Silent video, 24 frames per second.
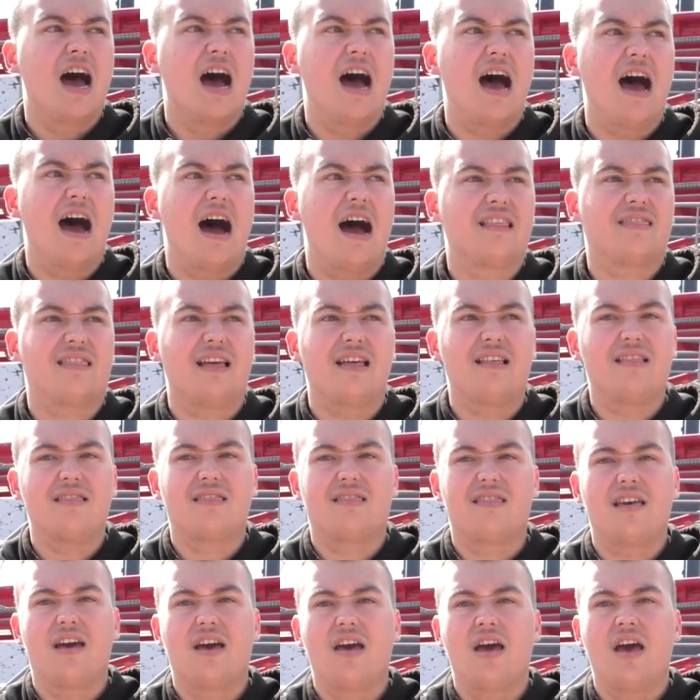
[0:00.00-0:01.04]
Uh, I think
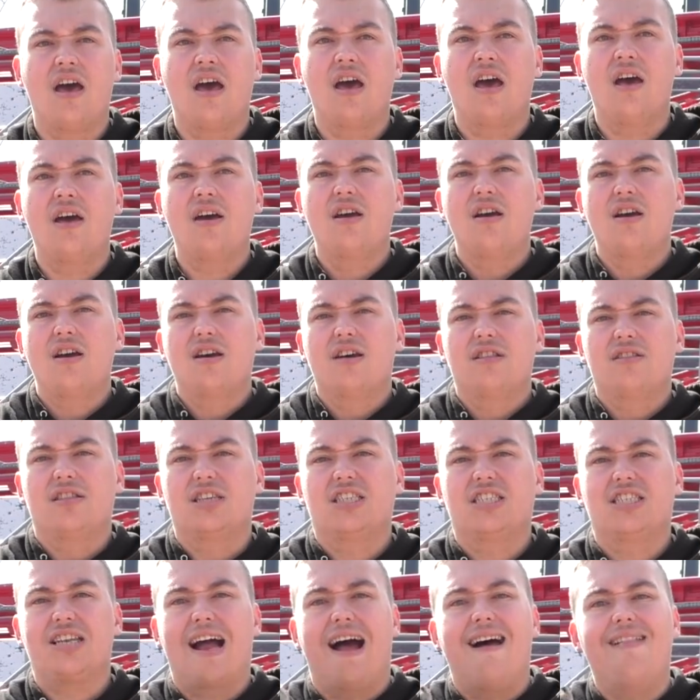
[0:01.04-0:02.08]
the
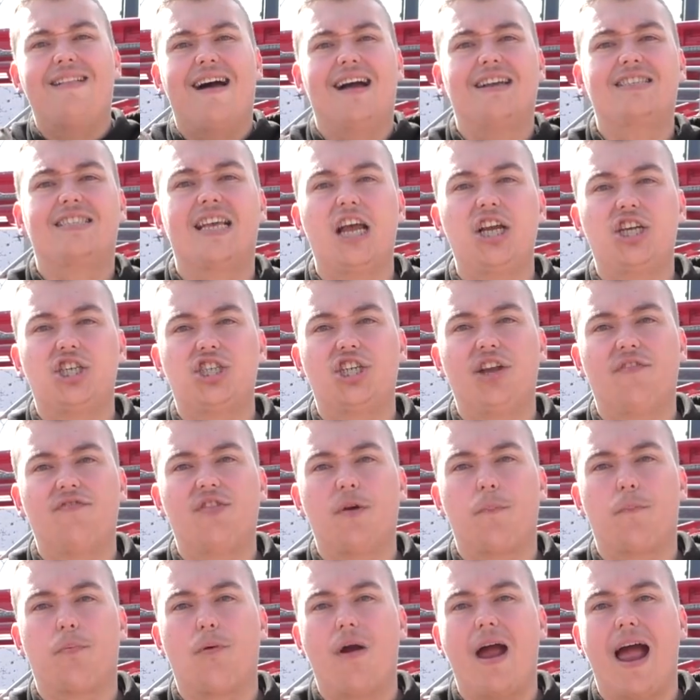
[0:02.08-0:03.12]
the stylization
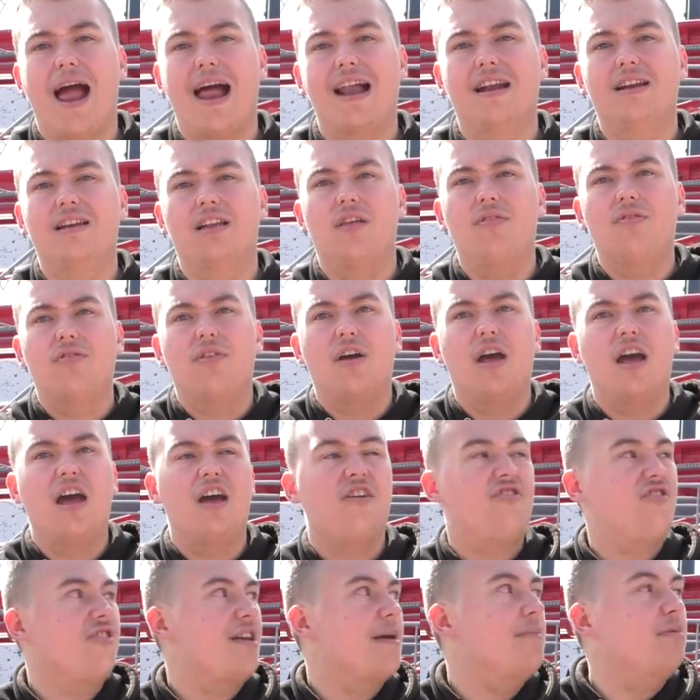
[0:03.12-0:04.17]
of the brand and
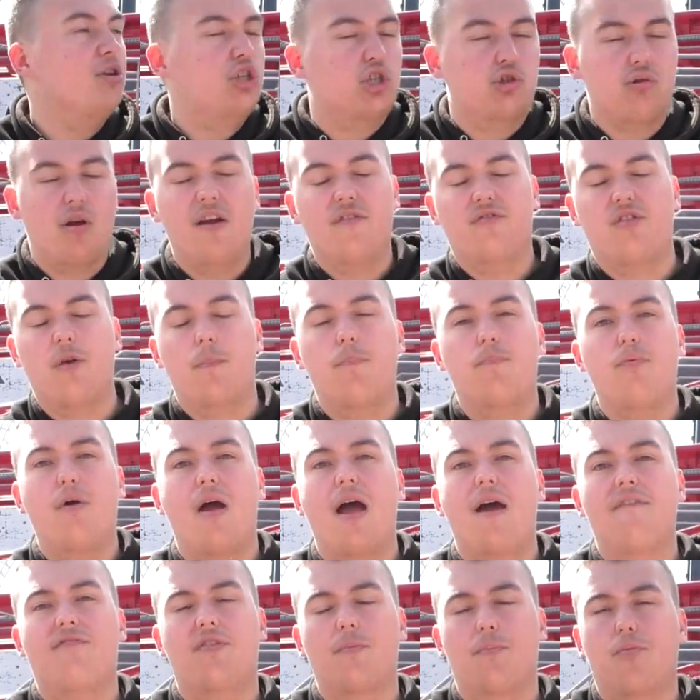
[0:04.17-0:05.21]
the, the imagery of the,
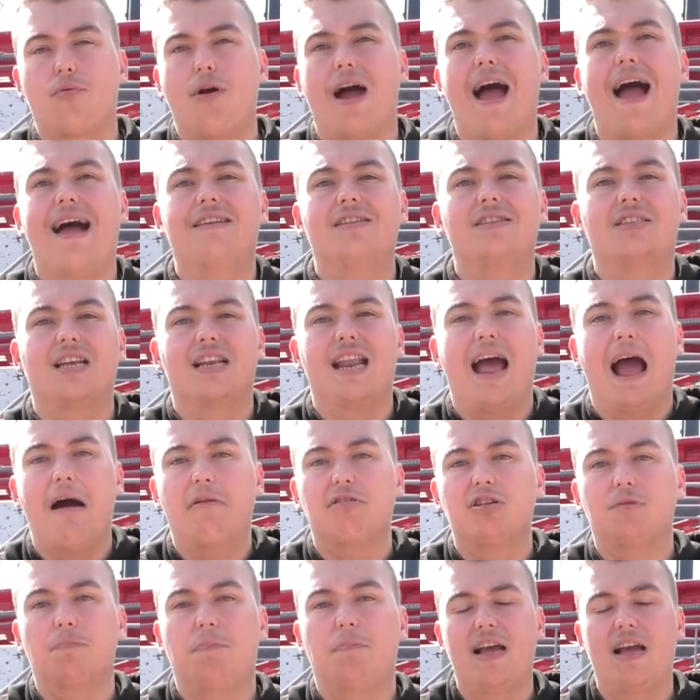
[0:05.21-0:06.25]
of the brand and
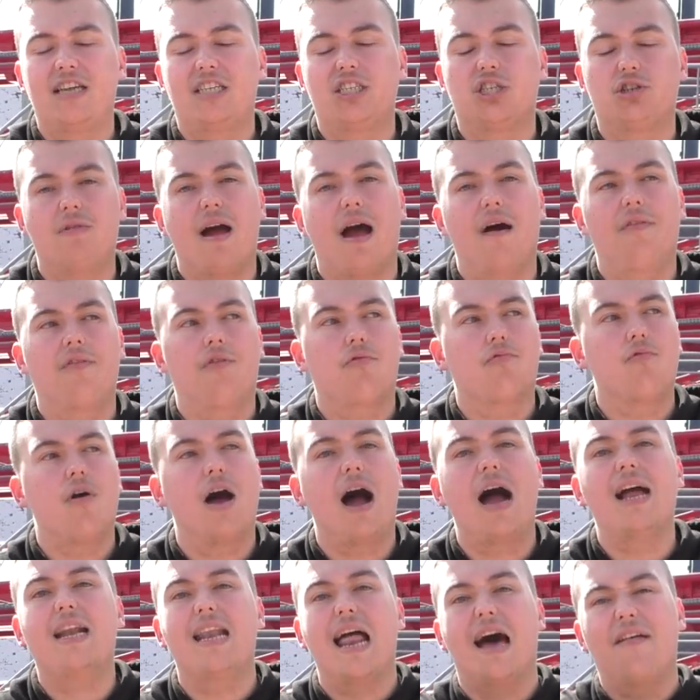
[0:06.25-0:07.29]
how placed around the
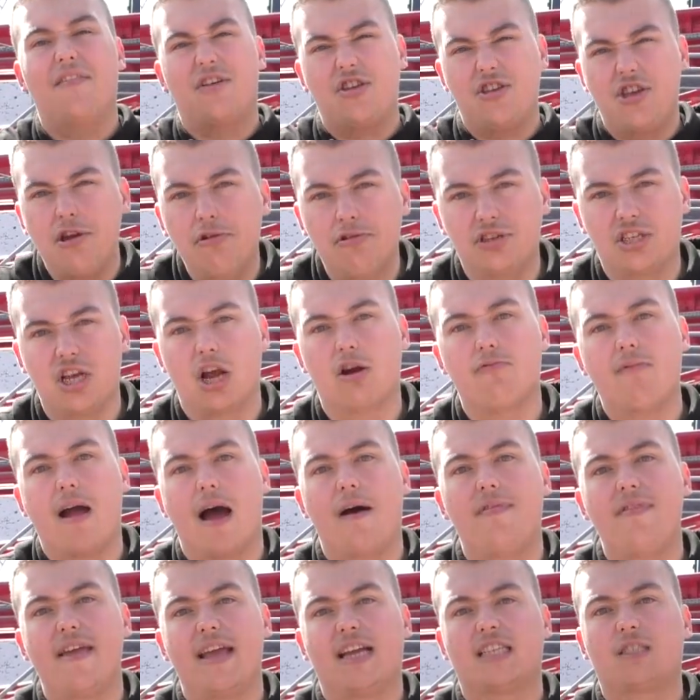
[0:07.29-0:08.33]
ride and how they use it
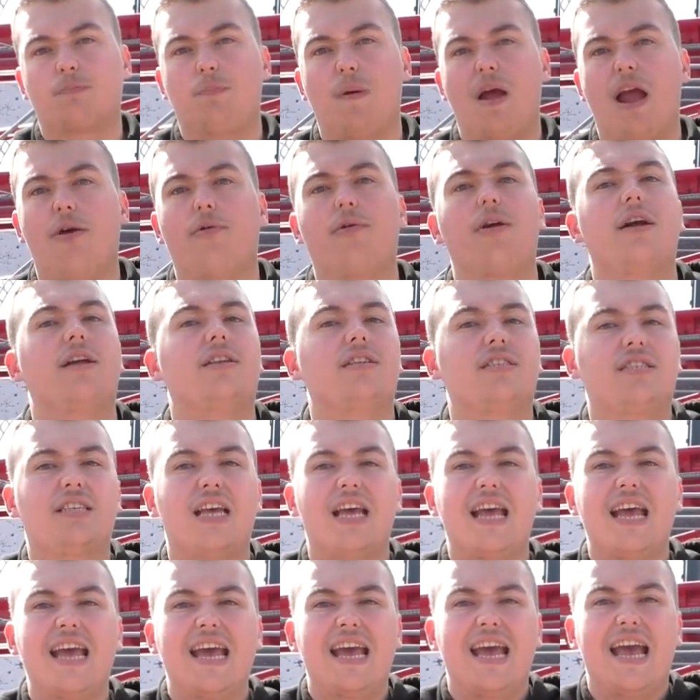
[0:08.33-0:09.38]
around the experience
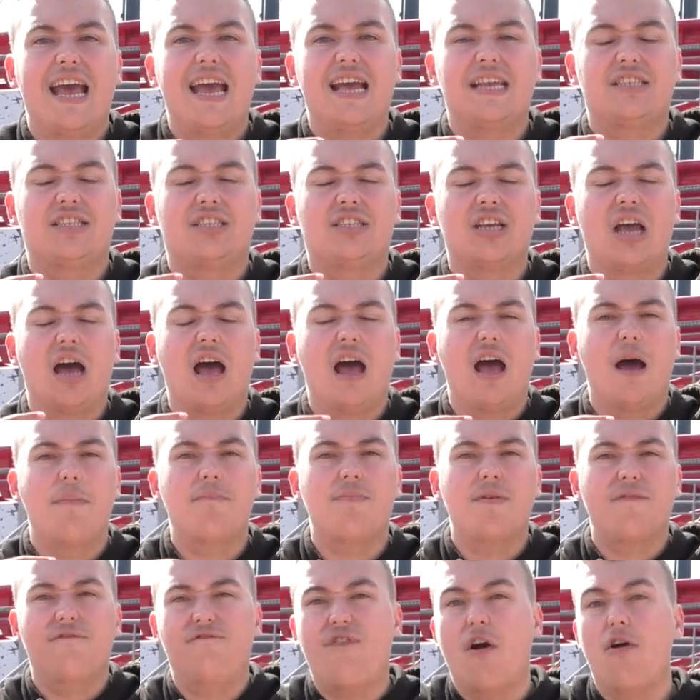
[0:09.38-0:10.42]
is um,
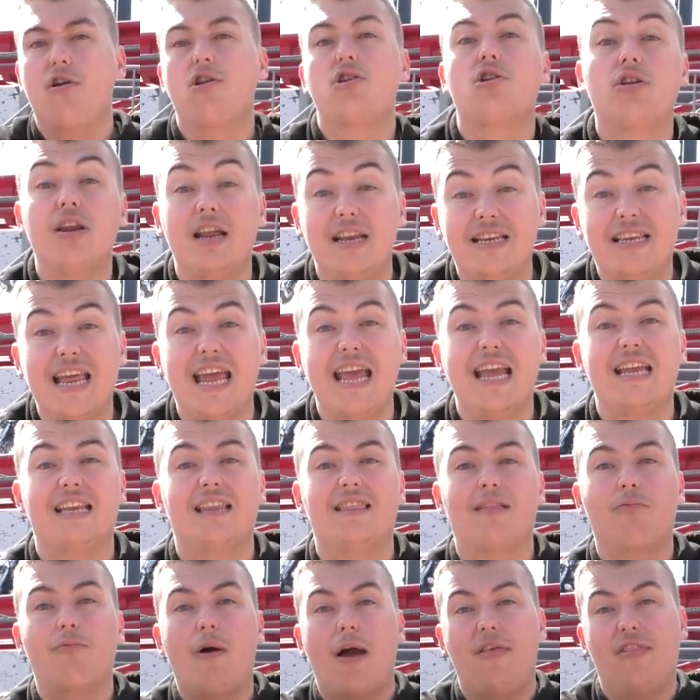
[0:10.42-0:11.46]
very good indeed.
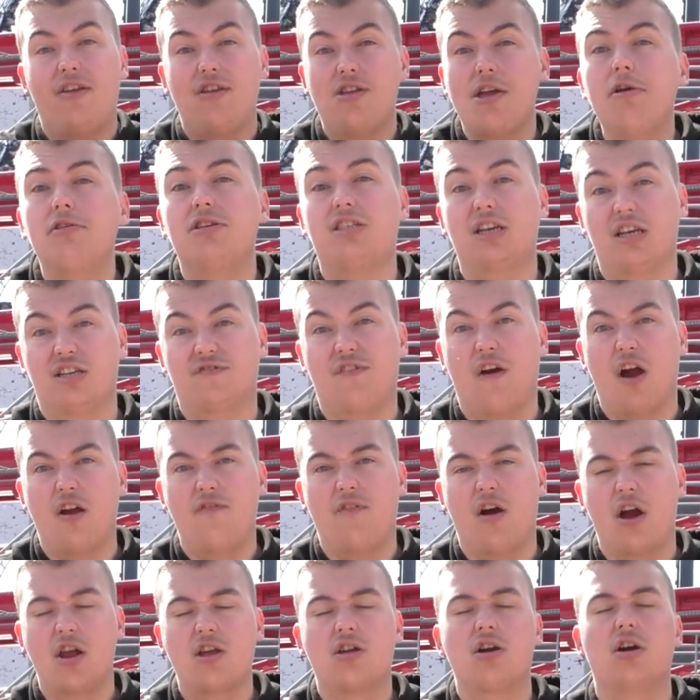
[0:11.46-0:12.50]
The way they use it is very,
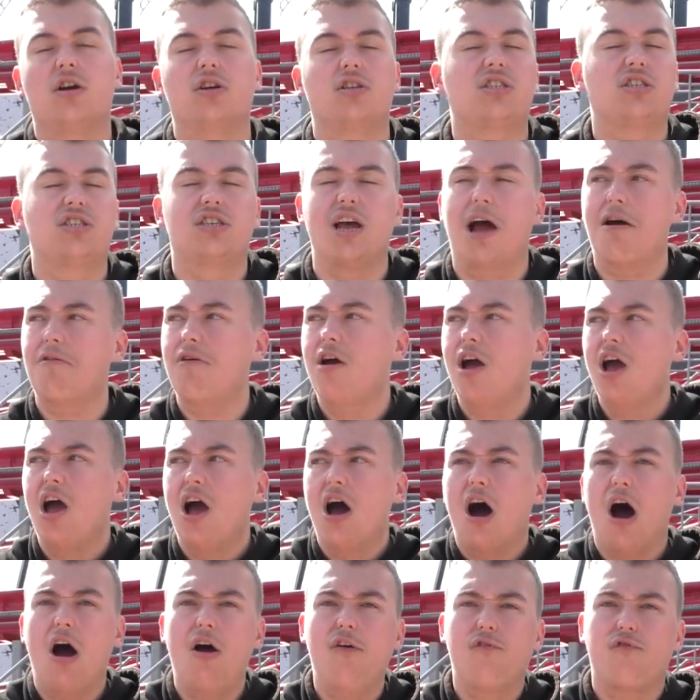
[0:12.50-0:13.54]
very good. So
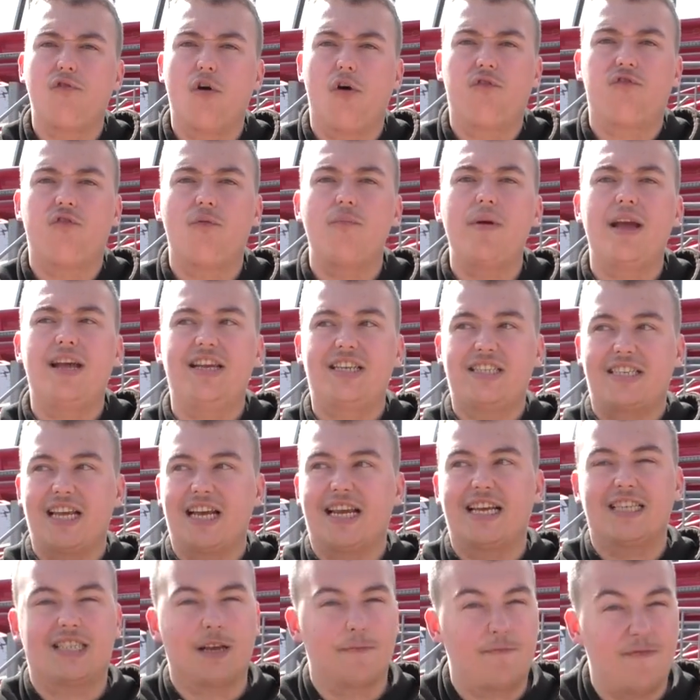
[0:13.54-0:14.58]
overall for me, is
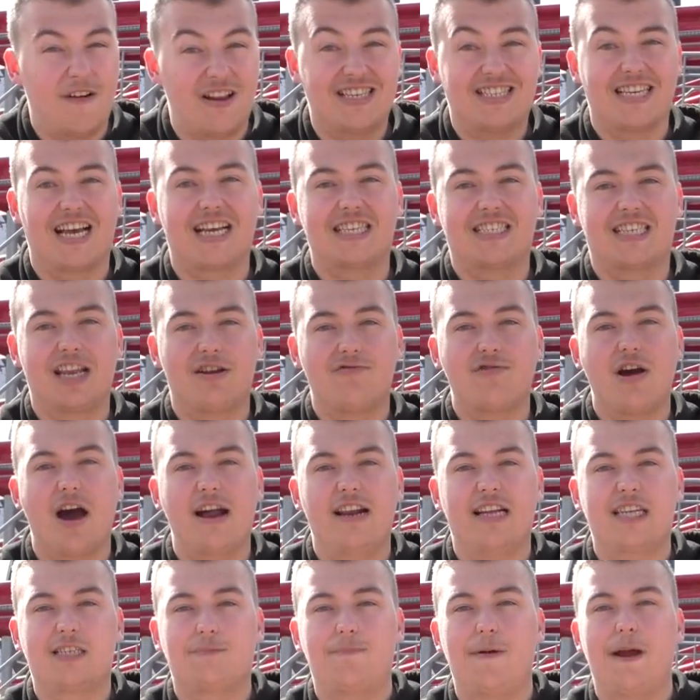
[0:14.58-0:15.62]
a fantastic
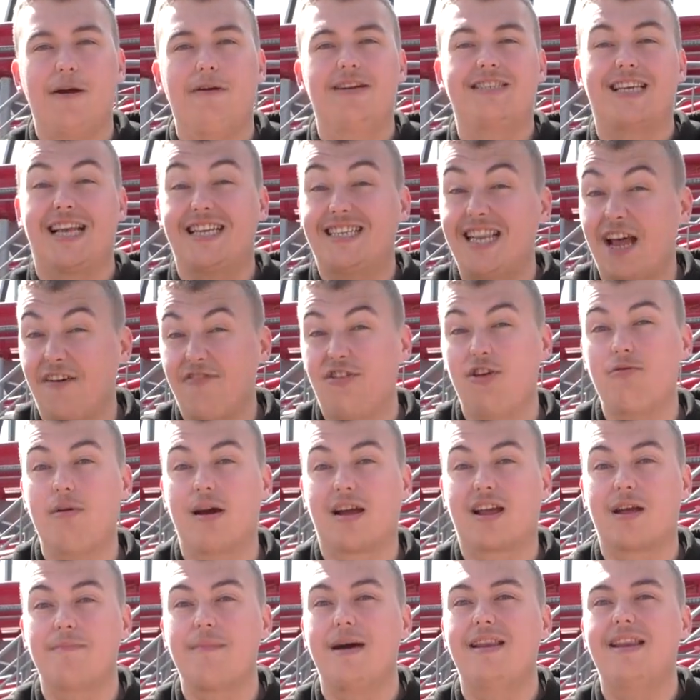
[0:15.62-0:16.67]
ride experience. I definitely
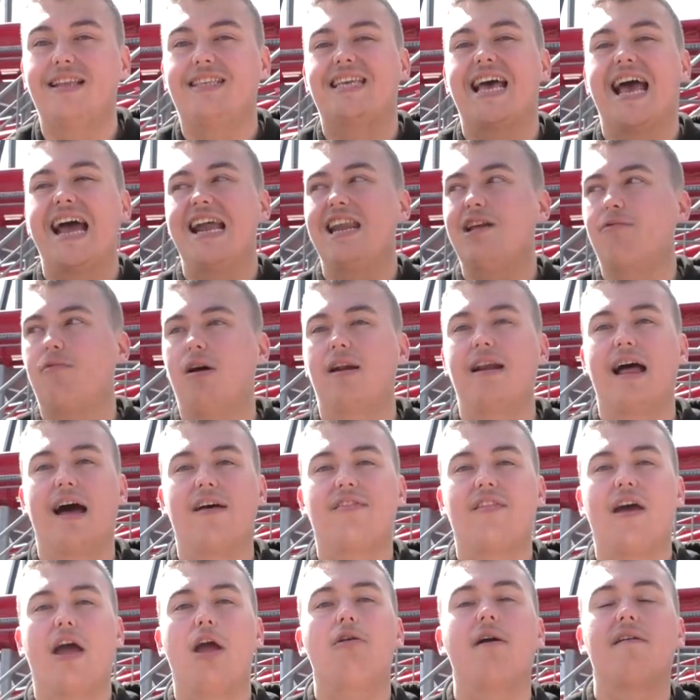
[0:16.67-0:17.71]
recommend it to anyone
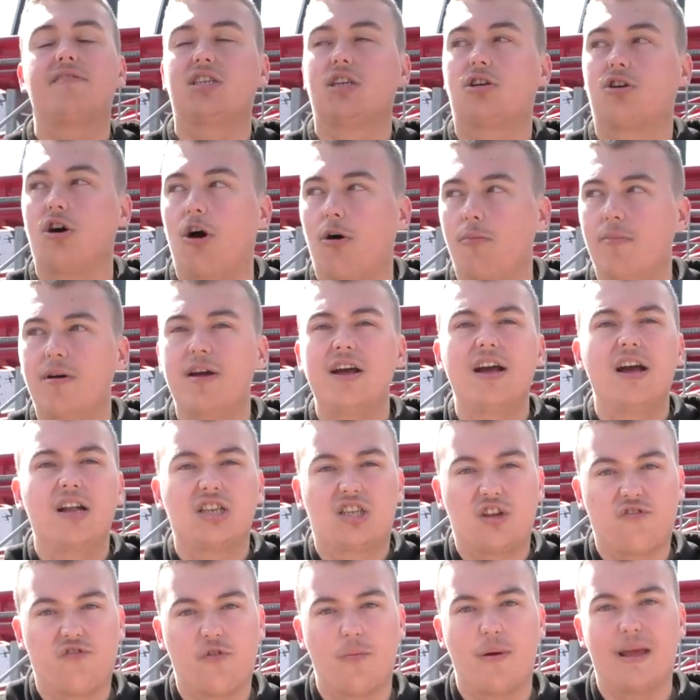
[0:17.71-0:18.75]
out there who hasn't come
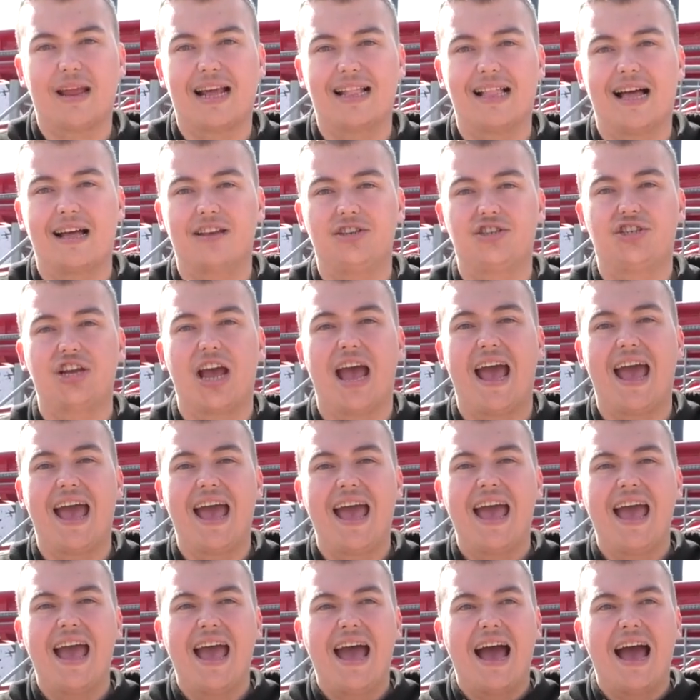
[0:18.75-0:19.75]
to Flamingoland yet.